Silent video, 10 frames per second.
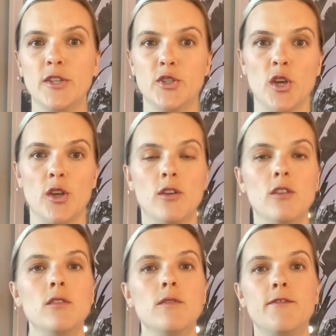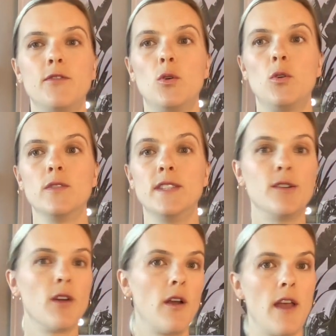journal for
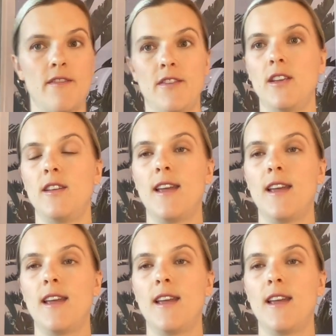zero effort.